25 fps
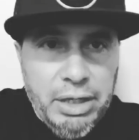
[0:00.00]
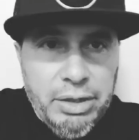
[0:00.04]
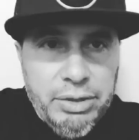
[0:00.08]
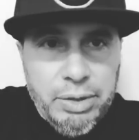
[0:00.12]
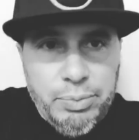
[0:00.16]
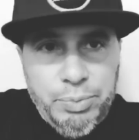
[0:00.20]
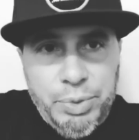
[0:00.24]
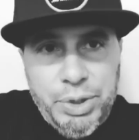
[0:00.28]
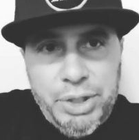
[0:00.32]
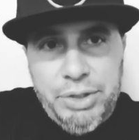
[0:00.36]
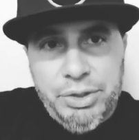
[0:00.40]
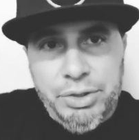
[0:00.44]

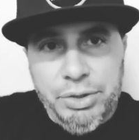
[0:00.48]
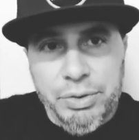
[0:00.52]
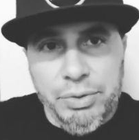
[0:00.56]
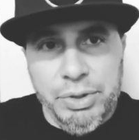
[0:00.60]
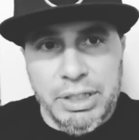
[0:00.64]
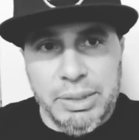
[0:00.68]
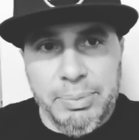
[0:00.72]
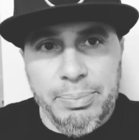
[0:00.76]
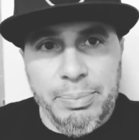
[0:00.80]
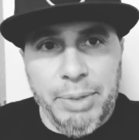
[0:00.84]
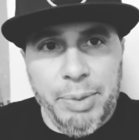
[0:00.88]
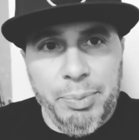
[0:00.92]
who
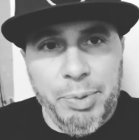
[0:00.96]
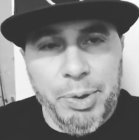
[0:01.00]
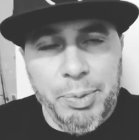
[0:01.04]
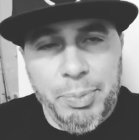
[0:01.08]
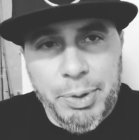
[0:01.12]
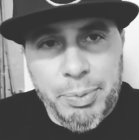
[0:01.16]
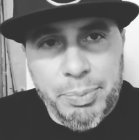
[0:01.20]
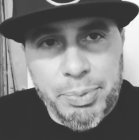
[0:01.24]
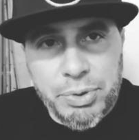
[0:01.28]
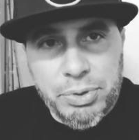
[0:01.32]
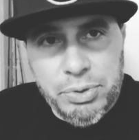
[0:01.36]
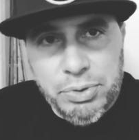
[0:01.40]
are
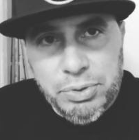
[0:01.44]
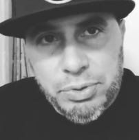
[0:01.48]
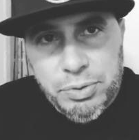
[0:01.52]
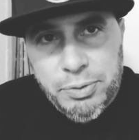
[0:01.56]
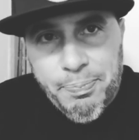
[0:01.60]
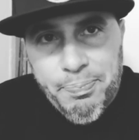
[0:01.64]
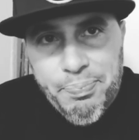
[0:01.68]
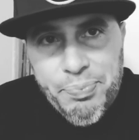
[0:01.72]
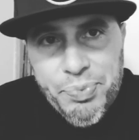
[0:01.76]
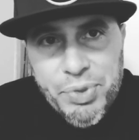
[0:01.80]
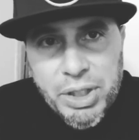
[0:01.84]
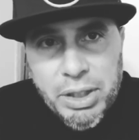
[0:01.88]

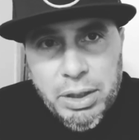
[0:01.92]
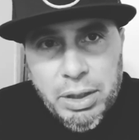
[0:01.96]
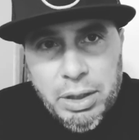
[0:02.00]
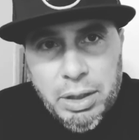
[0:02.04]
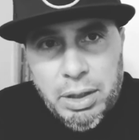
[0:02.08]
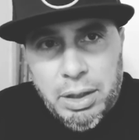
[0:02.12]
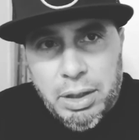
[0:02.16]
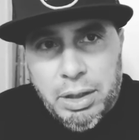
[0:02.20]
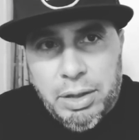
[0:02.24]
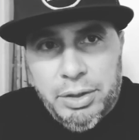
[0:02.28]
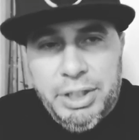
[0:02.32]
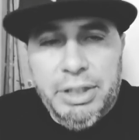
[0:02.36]
potentially going to
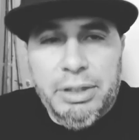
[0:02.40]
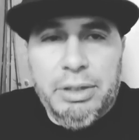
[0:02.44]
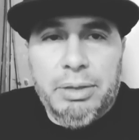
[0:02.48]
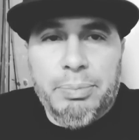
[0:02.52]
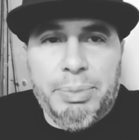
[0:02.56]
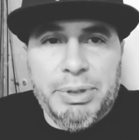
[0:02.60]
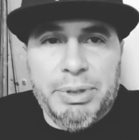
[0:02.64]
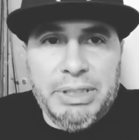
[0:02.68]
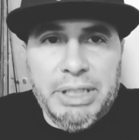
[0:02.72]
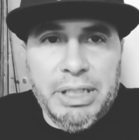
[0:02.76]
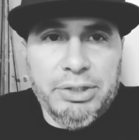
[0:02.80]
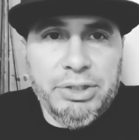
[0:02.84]
send their dog,
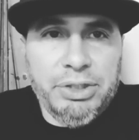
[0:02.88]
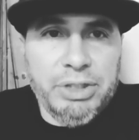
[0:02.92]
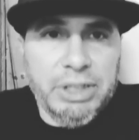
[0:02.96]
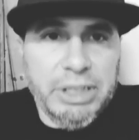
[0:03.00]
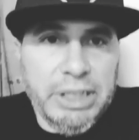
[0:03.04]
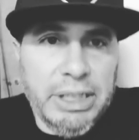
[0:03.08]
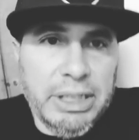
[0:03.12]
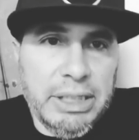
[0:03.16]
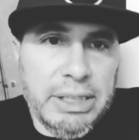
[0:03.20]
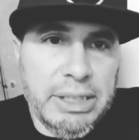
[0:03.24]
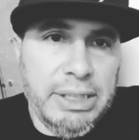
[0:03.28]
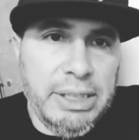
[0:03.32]
or just
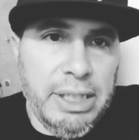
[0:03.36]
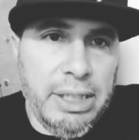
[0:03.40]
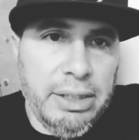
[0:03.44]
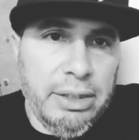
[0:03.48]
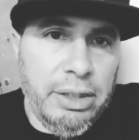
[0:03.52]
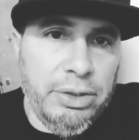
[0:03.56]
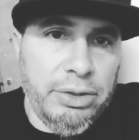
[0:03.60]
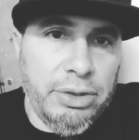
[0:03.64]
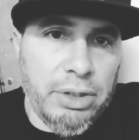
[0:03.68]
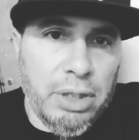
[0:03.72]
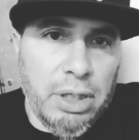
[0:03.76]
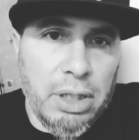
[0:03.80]
people that have,
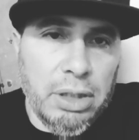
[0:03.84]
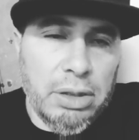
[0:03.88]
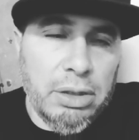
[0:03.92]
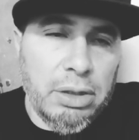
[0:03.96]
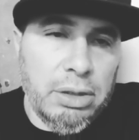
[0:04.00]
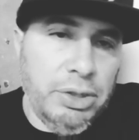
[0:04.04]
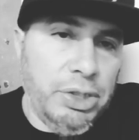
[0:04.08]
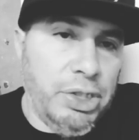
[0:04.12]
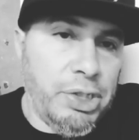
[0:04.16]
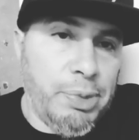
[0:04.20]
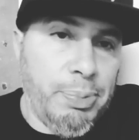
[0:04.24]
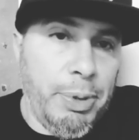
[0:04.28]

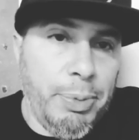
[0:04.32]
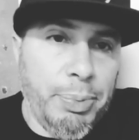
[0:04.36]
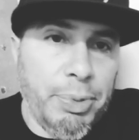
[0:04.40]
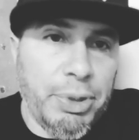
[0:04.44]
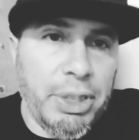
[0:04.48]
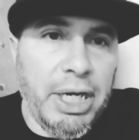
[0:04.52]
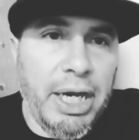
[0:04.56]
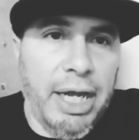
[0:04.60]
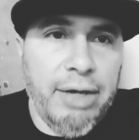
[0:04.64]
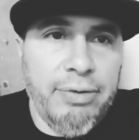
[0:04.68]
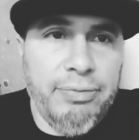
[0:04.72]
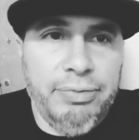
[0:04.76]

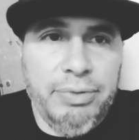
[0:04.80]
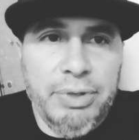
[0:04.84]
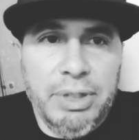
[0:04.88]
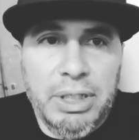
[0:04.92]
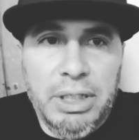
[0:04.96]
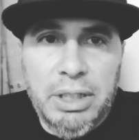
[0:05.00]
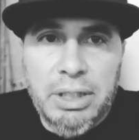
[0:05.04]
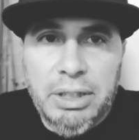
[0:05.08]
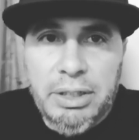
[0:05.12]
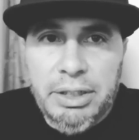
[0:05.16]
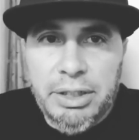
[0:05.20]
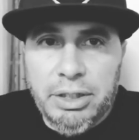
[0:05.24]

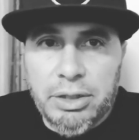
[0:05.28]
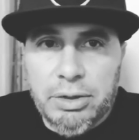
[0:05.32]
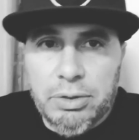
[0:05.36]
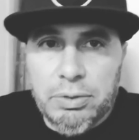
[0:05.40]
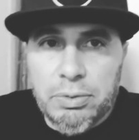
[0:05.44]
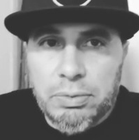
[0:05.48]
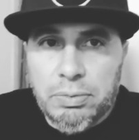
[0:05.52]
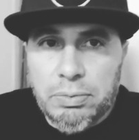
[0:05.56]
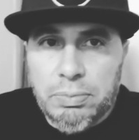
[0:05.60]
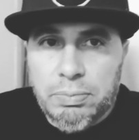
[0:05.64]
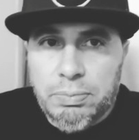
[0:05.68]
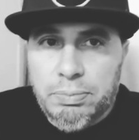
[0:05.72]
legit questions,
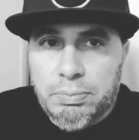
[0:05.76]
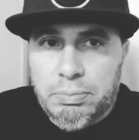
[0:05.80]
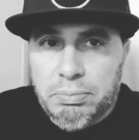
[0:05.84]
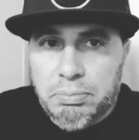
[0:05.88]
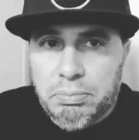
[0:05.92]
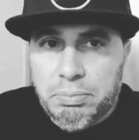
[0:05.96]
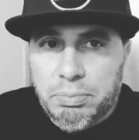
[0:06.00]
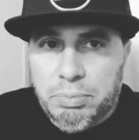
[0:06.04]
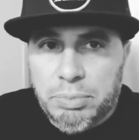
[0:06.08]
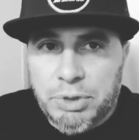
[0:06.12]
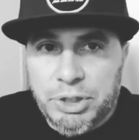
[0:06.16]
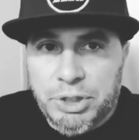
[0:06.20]

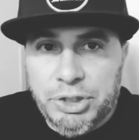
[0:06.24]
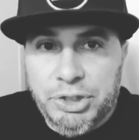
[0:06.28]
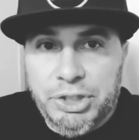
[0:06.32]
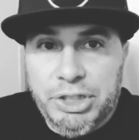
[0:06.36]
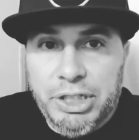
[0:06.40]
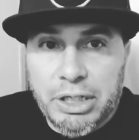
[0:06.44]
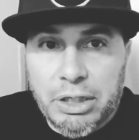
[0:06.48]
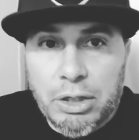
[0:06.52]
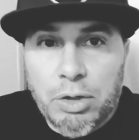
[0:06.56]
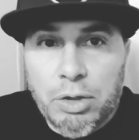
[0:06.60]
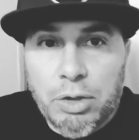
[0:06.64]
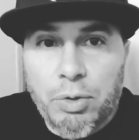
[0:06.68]
can
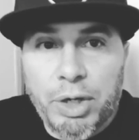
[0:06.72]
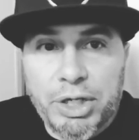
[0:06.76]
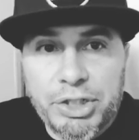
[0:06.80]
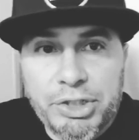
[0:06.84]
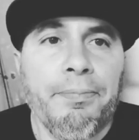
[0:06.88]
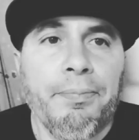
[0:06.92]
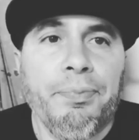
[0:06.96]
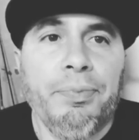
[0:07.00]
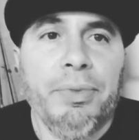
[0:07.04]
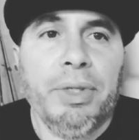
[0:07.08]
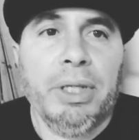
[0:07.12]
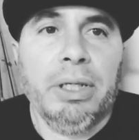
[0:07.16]
refer to
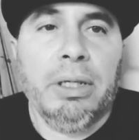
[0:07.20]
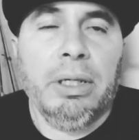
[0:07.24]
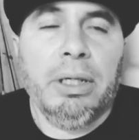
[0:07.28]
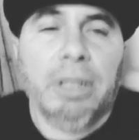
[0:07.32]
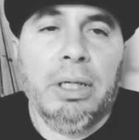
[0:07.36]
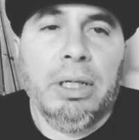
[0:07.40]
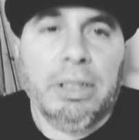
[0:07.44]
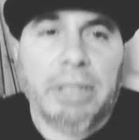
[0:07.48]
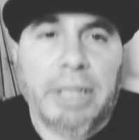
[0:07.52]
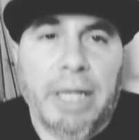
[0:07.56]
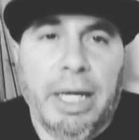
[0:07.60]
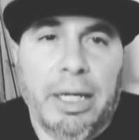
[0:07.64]
some of these
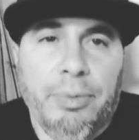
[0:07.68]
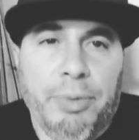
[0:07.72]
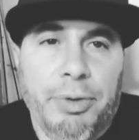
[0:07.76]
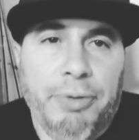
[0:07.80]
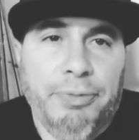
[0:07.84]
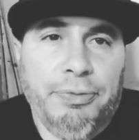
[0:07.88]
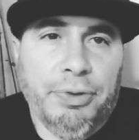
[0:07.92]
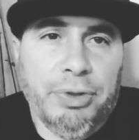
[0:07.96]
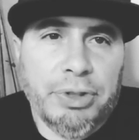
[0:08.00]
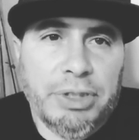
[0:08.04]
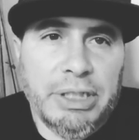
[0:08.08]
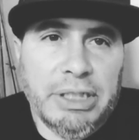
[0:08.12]
stories and
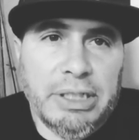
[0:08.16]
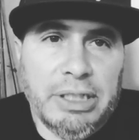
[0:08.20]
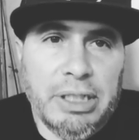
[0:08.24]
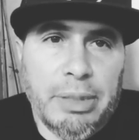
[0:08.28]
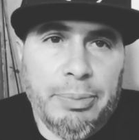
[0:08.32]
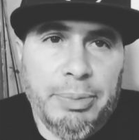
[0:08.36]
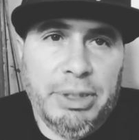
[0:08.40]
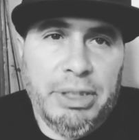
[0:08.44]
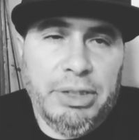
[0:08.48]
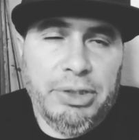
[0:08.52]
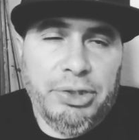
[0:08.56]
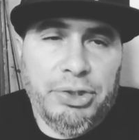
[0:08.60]
maybe get a
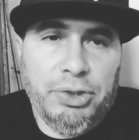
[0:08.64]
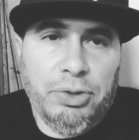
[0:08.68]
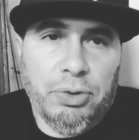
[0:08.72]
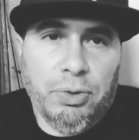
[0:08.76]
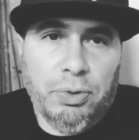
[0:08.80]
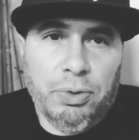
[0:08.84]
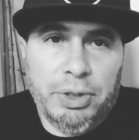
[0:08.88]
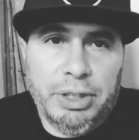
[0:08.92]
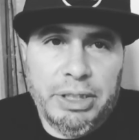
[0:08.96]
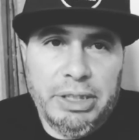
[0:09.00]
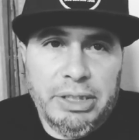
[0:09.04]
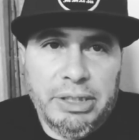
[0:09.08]
little piece of
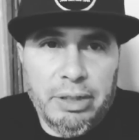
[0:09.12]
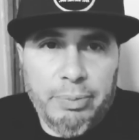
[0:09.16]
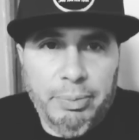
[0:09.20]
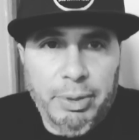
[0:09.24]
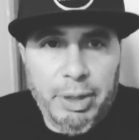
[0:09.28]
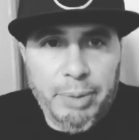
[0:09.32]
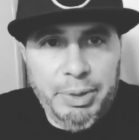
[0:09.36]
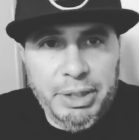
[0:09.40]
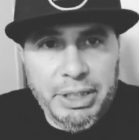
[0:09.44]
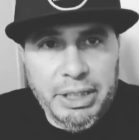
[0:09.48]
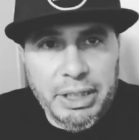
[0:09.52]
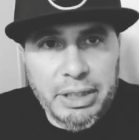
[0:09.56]

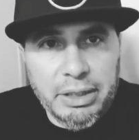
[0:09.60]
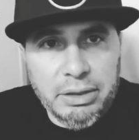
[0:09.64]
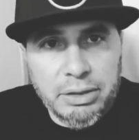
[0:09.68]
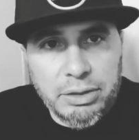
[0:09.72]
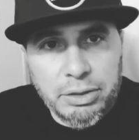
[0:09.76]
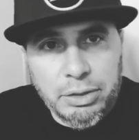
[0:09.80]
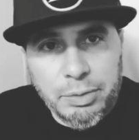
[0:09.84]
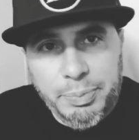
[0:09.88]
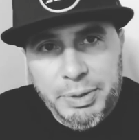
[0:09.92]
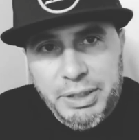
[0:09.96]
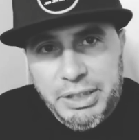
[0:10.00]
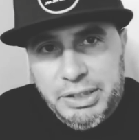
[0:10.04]
advice or
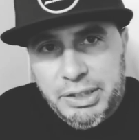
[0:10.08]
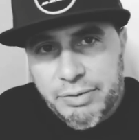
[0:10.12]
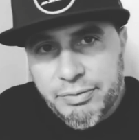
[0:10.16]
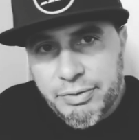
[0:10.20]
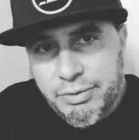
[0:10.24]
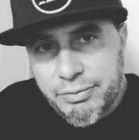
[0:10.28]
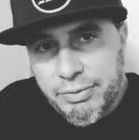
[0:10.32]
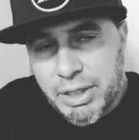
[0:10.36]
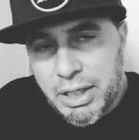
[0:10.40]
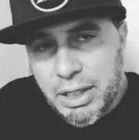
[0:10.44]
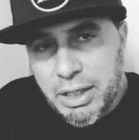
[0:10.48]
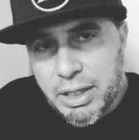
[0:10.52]
a little bit
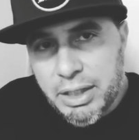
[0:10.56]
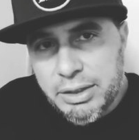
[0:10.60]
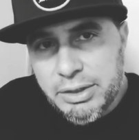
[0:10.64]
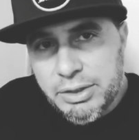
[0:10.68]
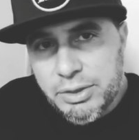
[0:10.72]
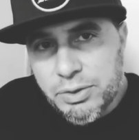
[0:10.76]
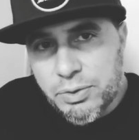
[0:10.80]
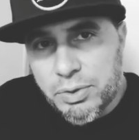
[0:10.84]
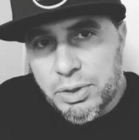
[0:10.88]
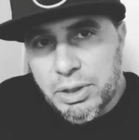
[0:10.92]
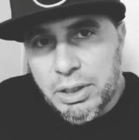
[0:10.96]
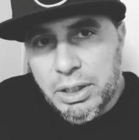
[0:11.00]
of
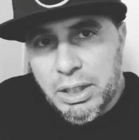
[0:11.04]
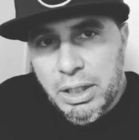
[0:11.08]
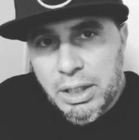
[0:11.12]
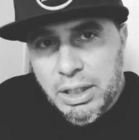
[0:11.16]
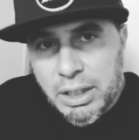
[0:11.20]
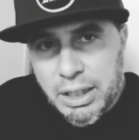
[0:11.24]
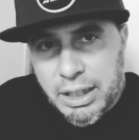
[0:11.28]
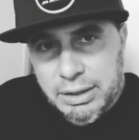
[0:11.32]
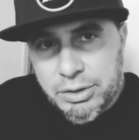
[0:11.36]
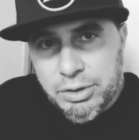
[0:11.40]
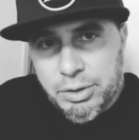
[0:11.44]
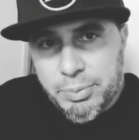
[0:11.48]
information that would
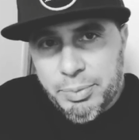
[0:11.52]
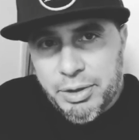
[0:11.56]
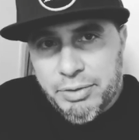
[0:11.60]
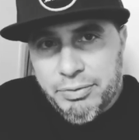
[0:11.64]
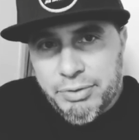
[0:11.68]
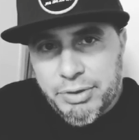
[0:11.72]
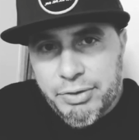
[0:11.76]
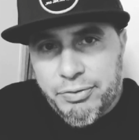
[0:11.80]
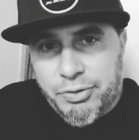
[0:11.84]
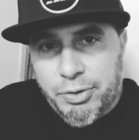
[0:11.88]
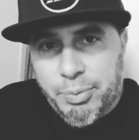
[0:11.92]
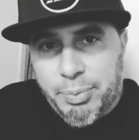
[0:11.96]
help them
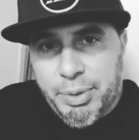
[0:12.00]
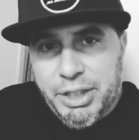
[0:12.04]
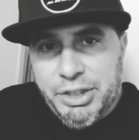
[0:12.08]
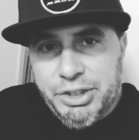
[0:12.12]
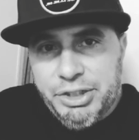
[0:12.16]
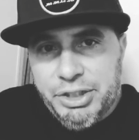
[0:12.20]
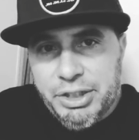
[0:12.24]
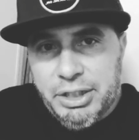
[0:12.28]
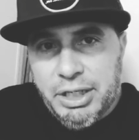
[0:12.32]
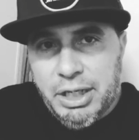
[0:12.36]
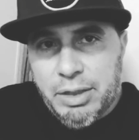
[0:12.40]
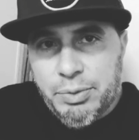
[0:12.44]
to
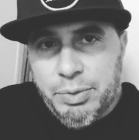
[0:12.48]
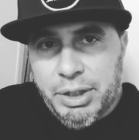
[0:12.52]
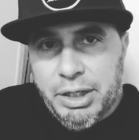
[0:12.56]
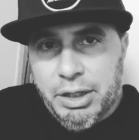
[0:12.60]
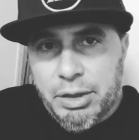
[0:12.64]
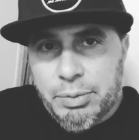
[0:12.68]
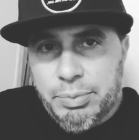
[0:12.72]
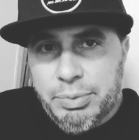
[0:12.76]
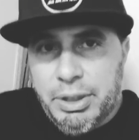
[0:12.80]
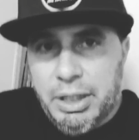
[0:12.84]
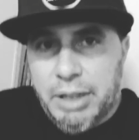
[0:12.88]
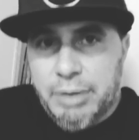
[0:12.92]
make
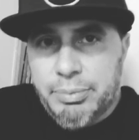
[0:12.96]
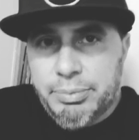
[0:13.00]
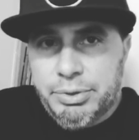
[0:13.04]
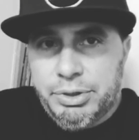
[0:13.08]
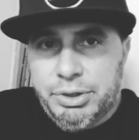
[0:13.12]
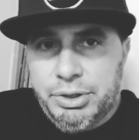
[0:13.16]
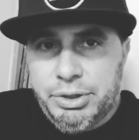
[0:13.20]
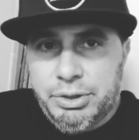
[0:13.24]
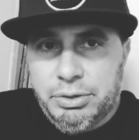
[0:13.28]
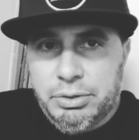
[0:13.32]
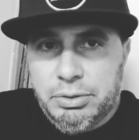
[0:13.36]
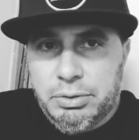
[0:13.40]
the right
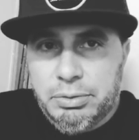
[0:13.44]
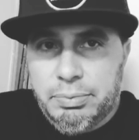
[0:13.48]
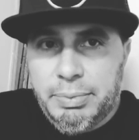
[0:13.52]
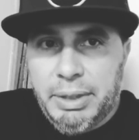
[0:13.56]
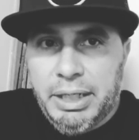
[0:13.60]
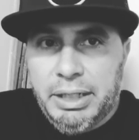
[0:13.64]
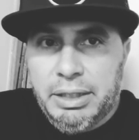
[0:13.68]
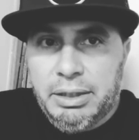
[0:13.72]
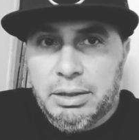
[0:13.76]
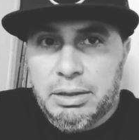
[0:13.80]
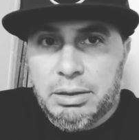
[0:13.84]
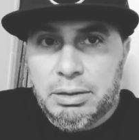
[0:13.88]

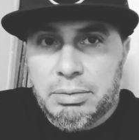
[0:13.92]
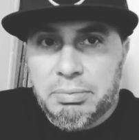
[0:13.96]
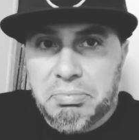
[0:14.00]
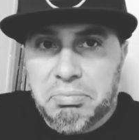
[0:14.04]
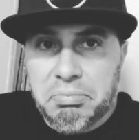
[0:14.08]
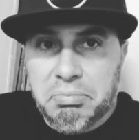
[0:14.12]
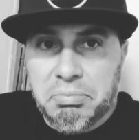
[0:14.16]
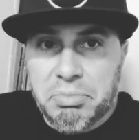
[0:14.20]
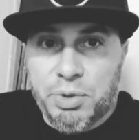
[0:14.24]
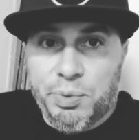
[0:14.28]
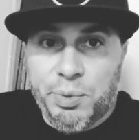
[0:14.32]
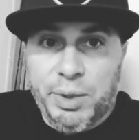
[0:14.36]
decision.
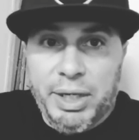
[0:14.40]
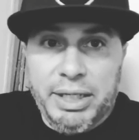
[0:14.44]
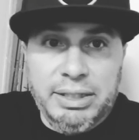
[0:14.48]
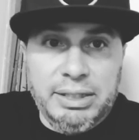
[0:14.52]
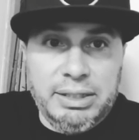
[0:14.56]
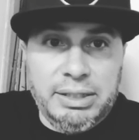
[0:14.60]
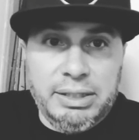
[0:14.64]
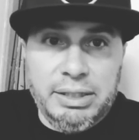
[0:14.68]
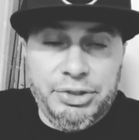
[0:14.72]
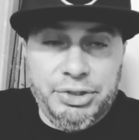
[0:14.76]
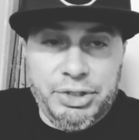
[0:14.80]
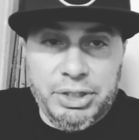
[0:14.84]
Maybe
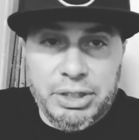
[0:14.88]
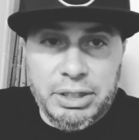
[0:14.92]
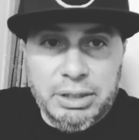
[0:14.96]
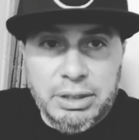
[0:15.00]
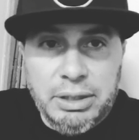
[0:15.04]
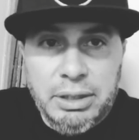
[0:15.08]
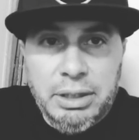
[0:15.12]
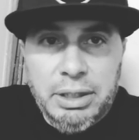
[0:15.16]
there's,